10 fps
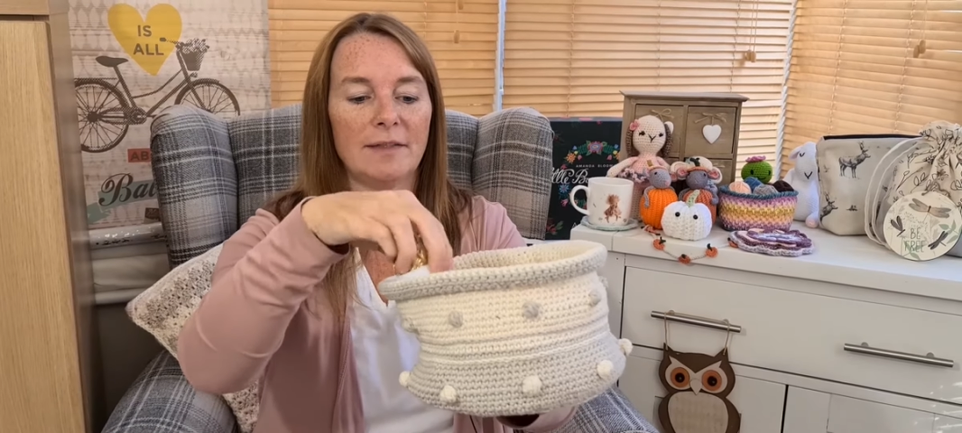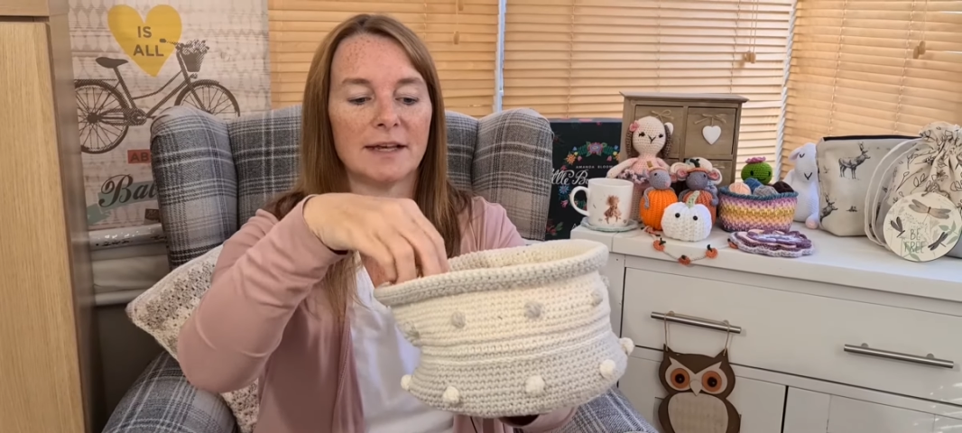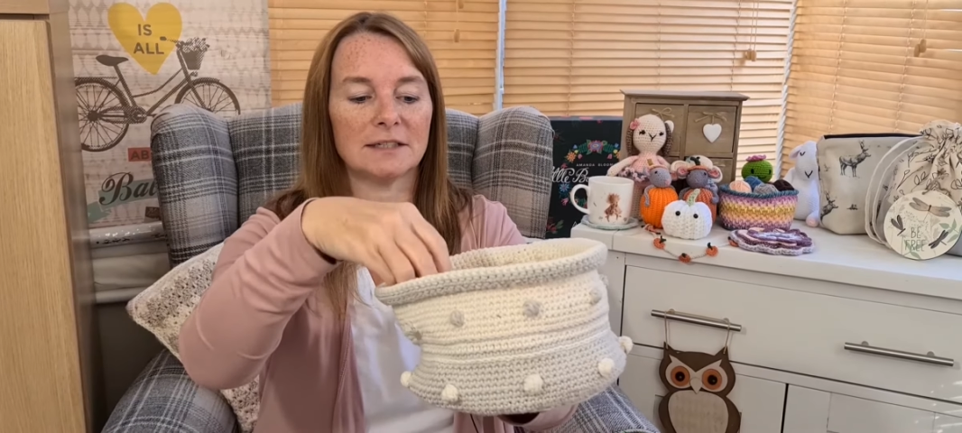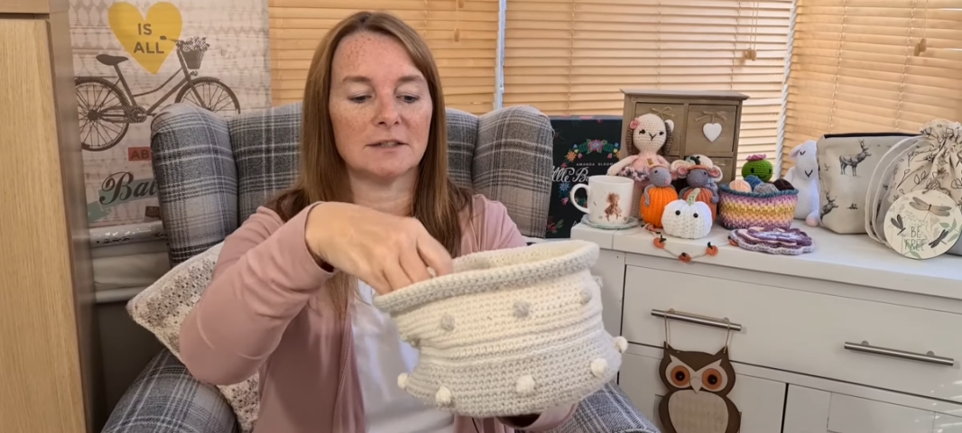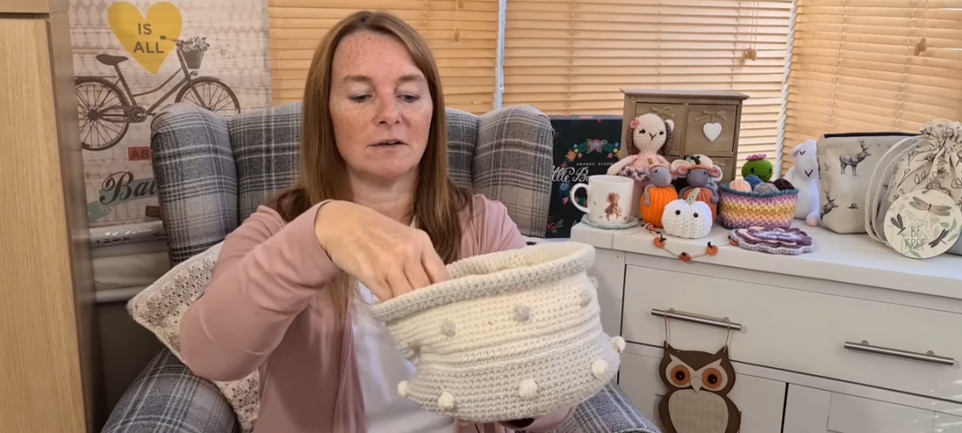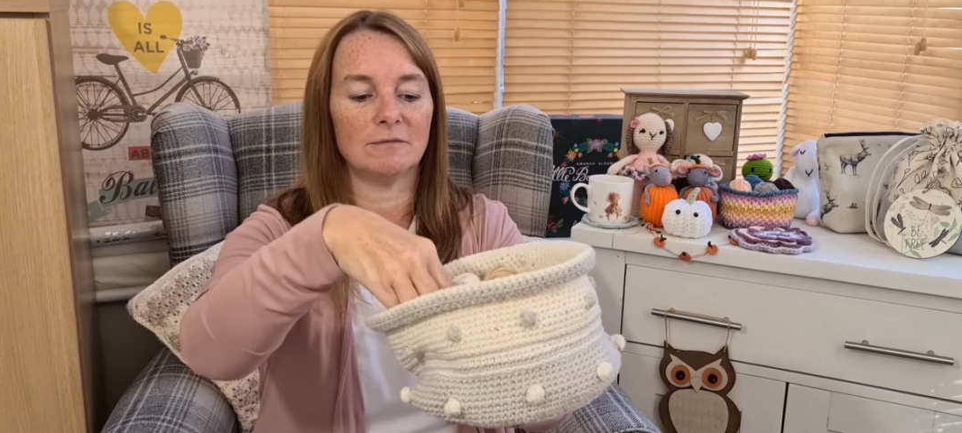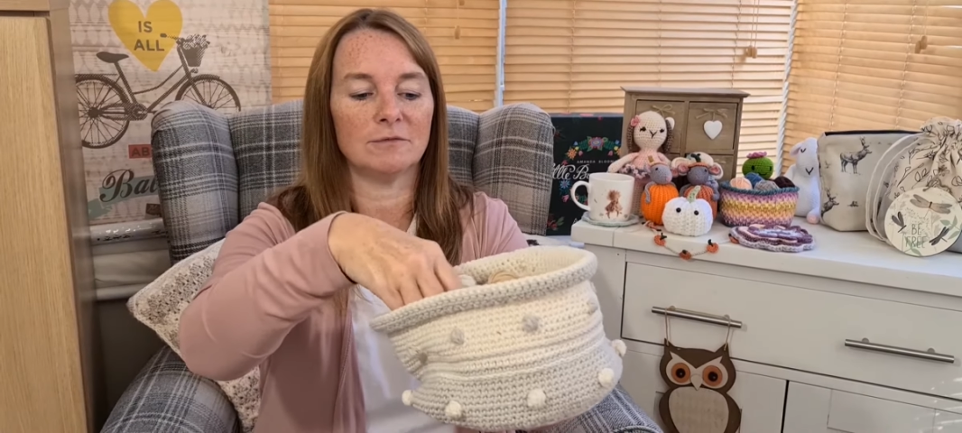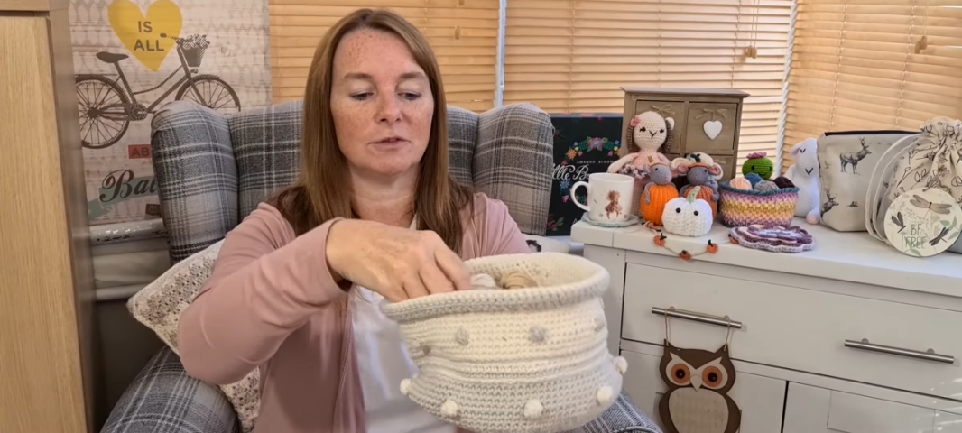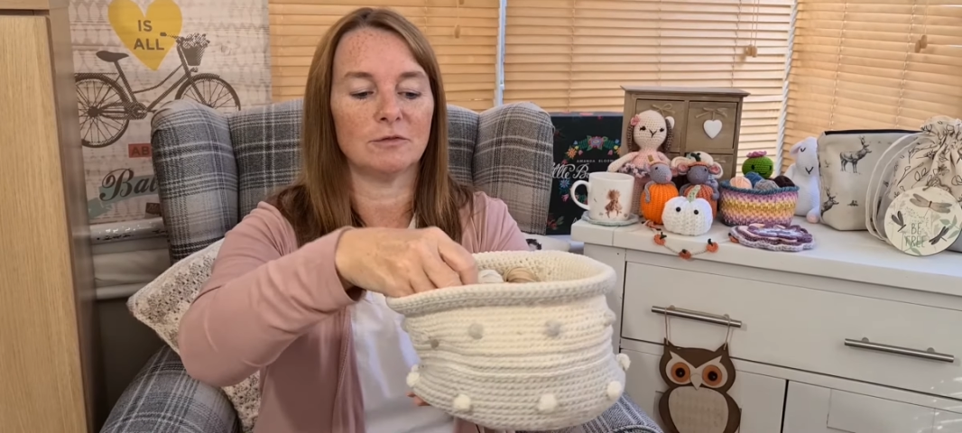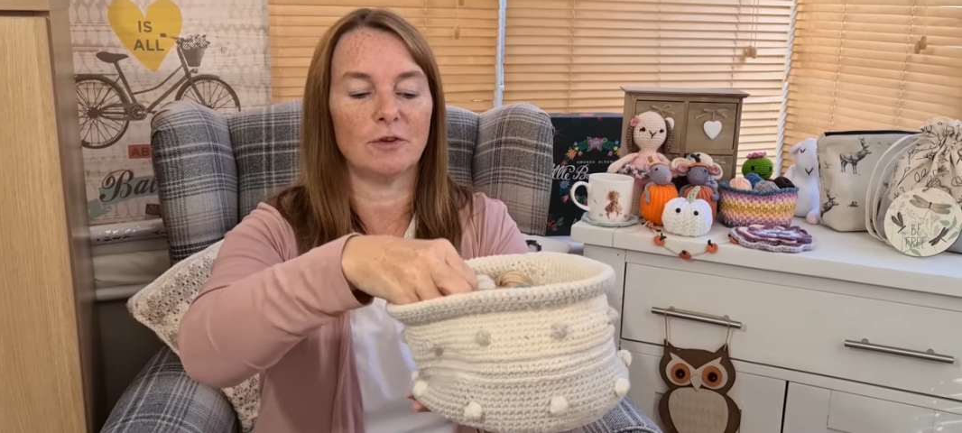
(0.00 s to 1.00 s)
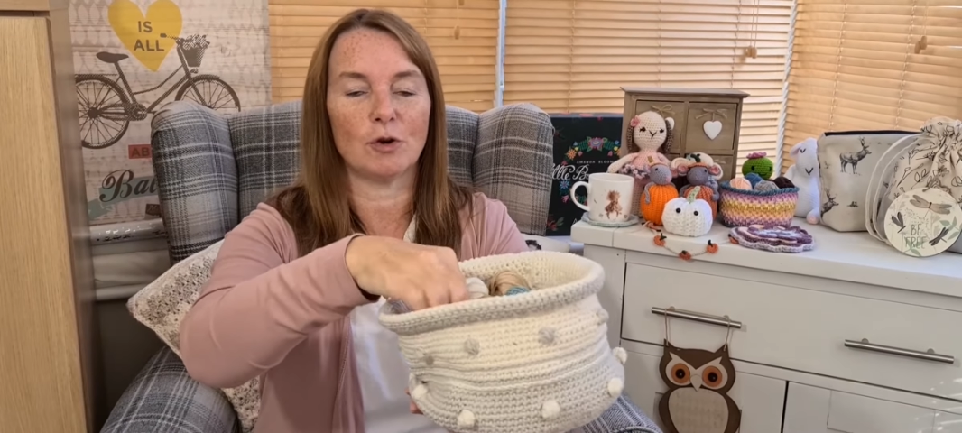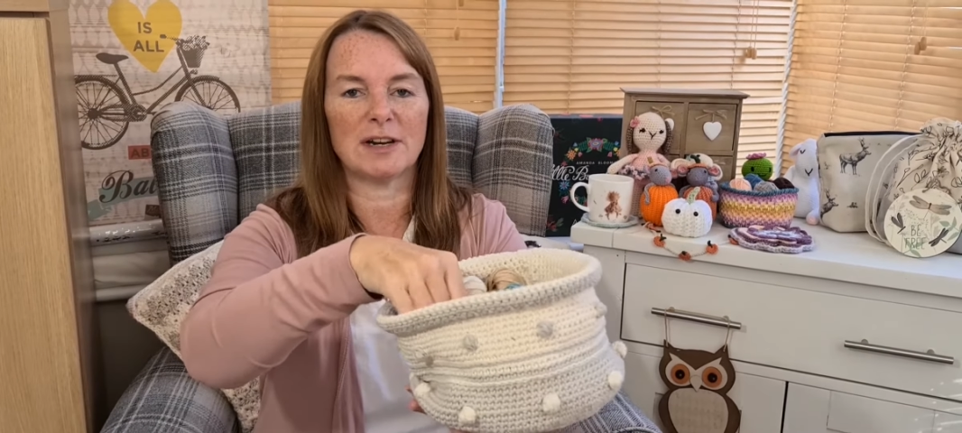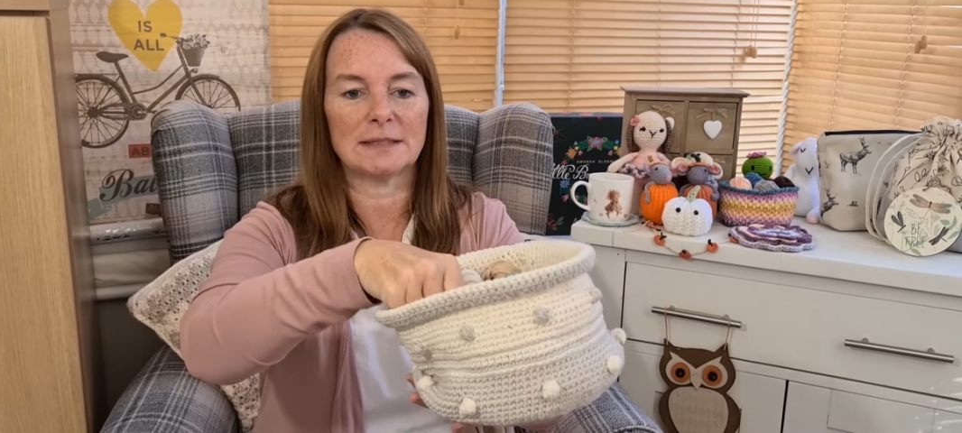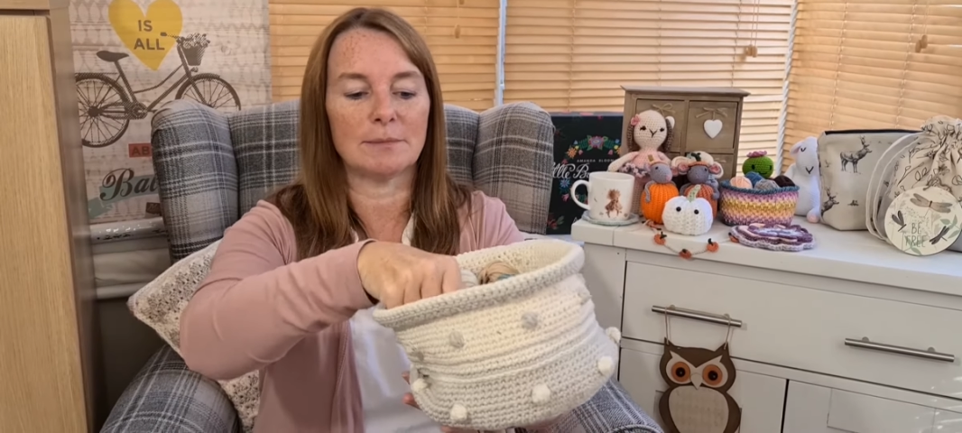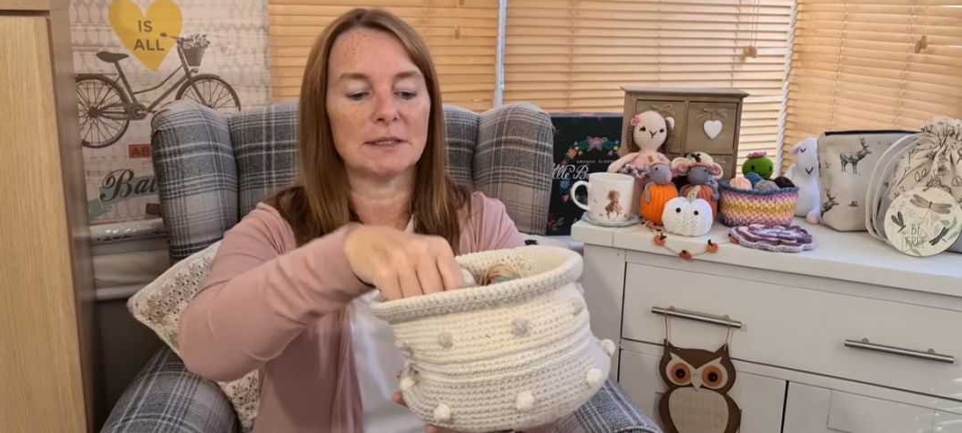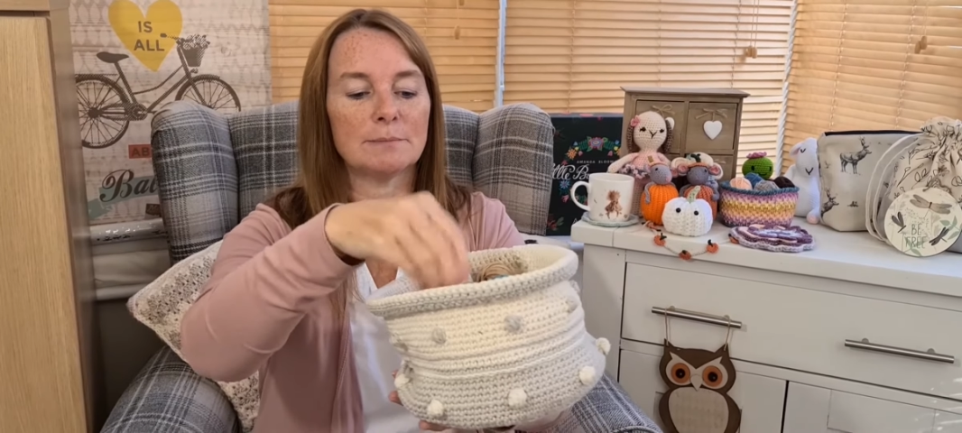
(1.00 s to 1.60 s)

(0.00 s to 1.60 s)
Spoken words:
that's for Christmas.